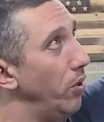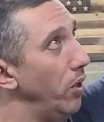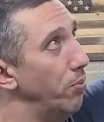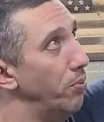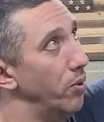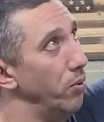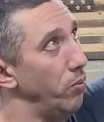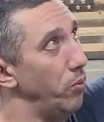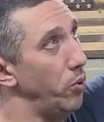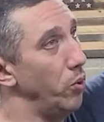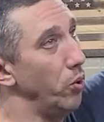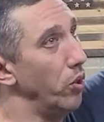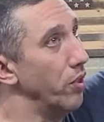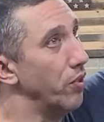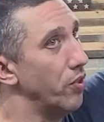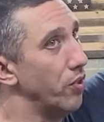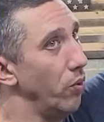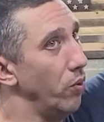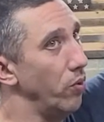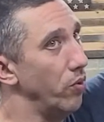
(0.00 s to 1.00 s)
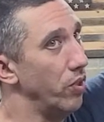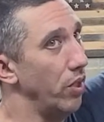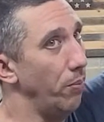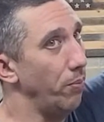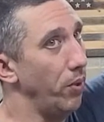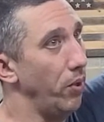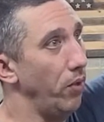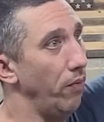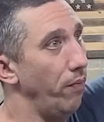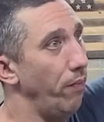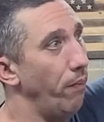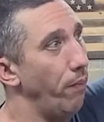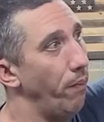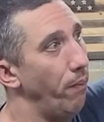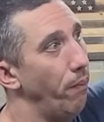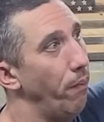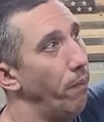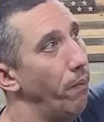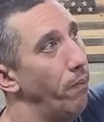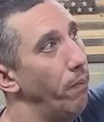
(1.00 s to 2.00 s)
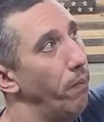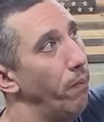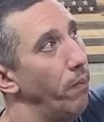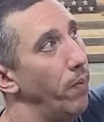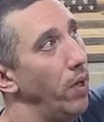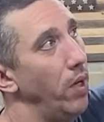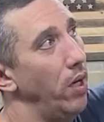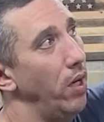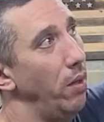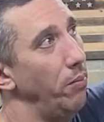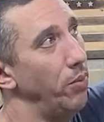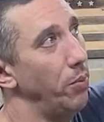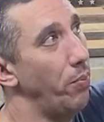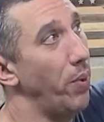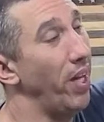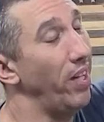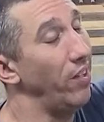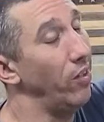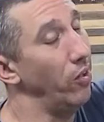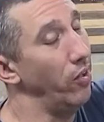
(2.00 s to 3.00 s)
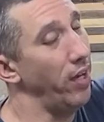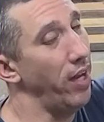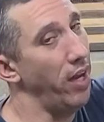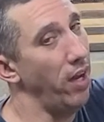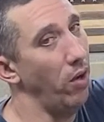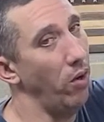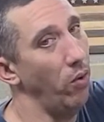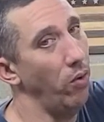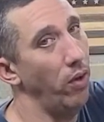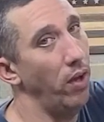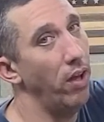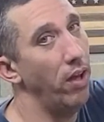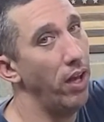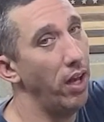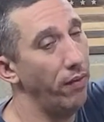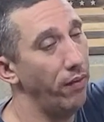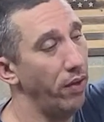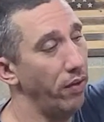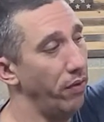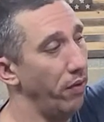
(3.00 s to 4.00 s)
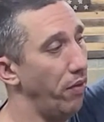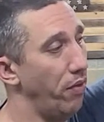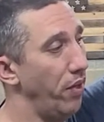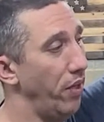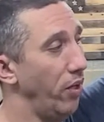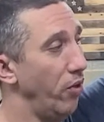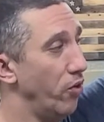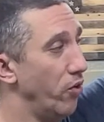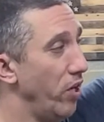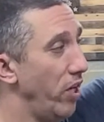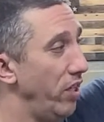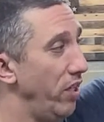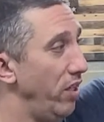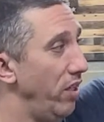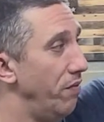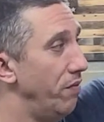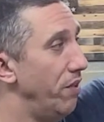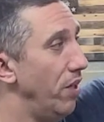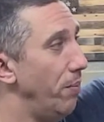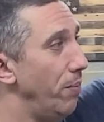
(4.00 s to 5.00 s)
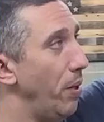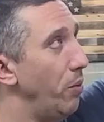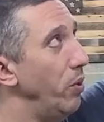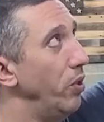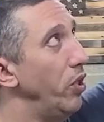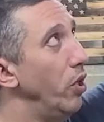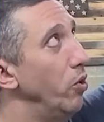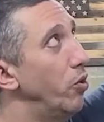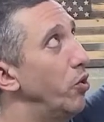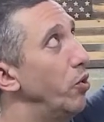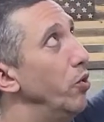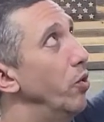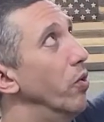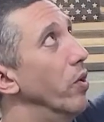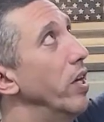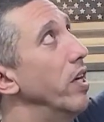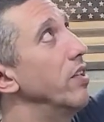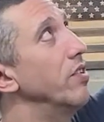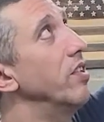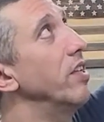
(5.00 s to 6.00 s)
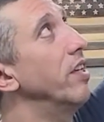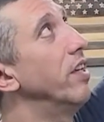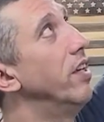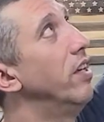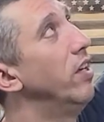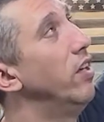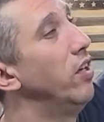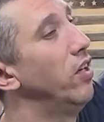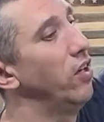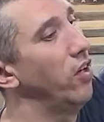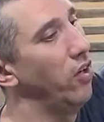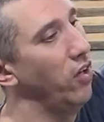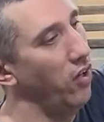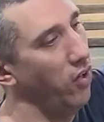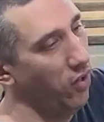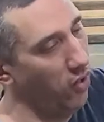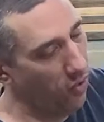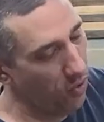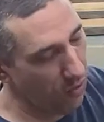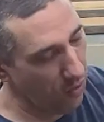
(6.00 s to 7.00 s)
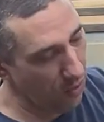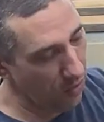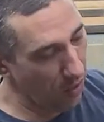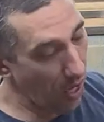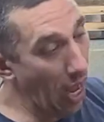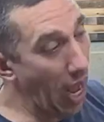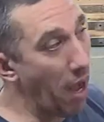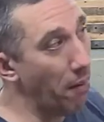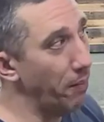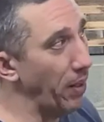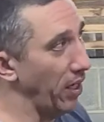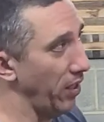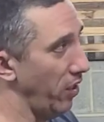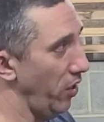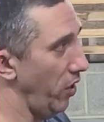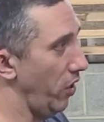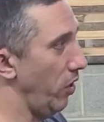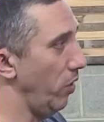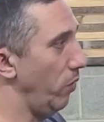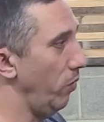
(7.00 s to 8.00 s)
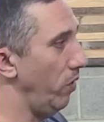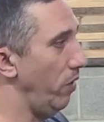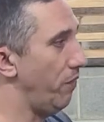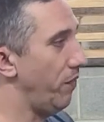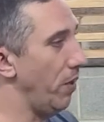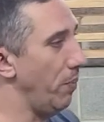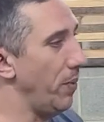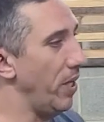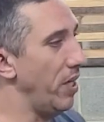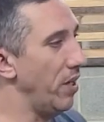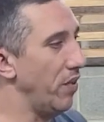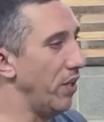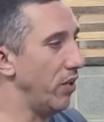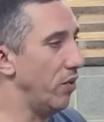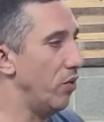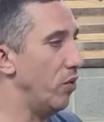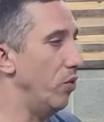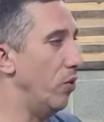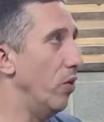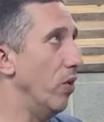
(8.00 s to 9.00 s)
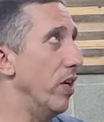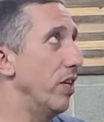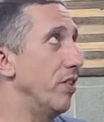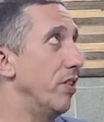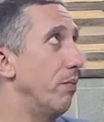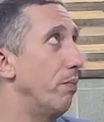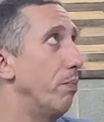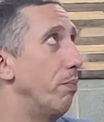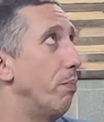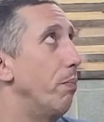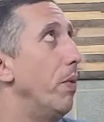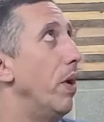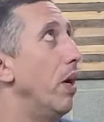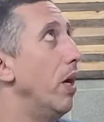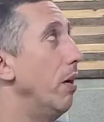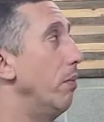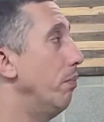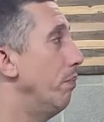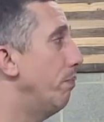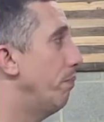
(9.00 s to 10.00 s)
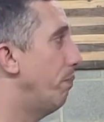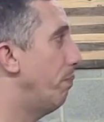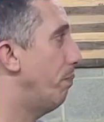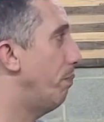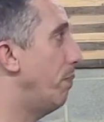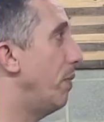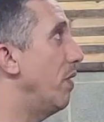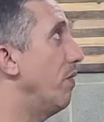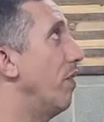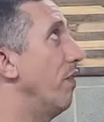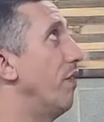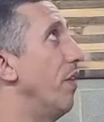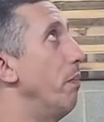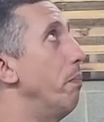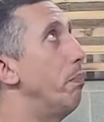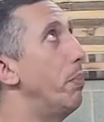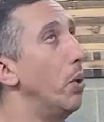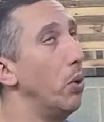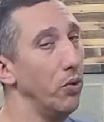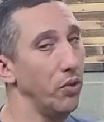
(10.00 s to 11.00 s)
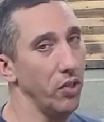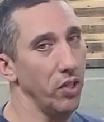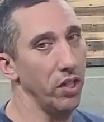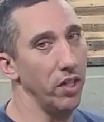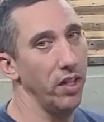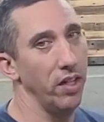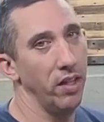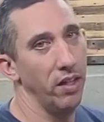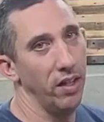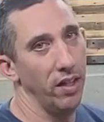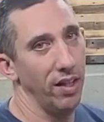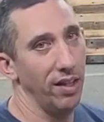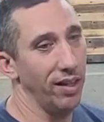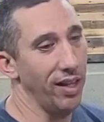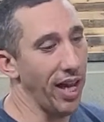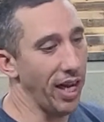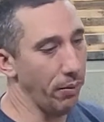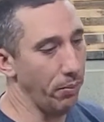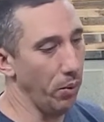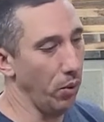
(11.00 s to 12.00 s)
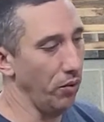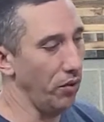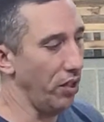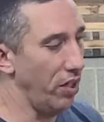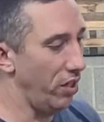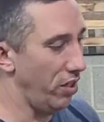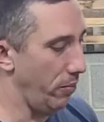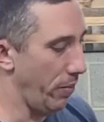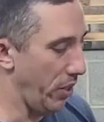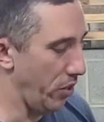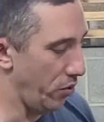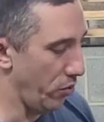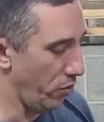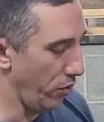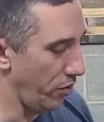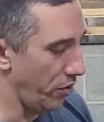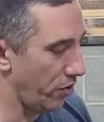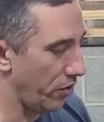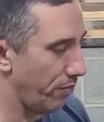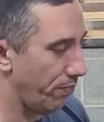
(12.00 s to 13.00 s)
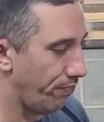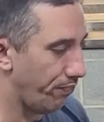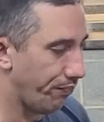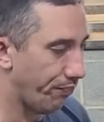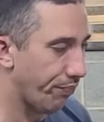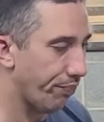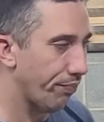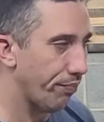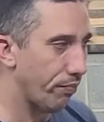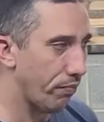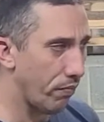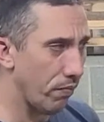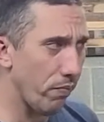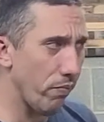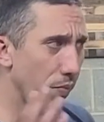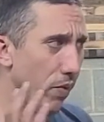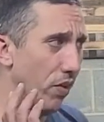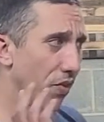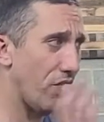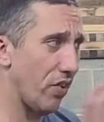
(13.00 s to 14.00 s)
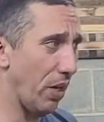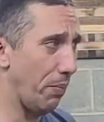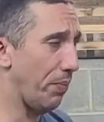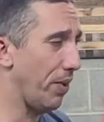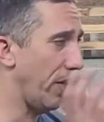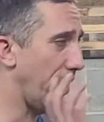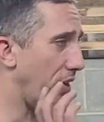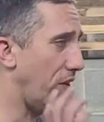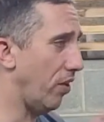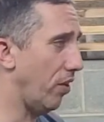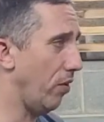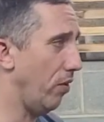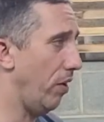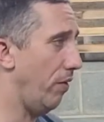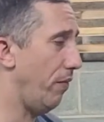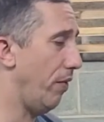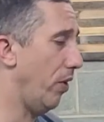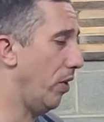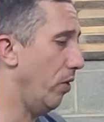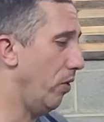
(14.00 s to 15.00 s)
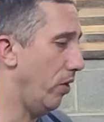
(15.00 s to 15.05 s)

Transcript: up some joist or something, depending on how heavy of a thing you're trying to lift up. I wouldn't go too crazy. I'm not going to go lift up anything too crazy, even if I'm lag bolted into my joists. Same thing you can go if you're going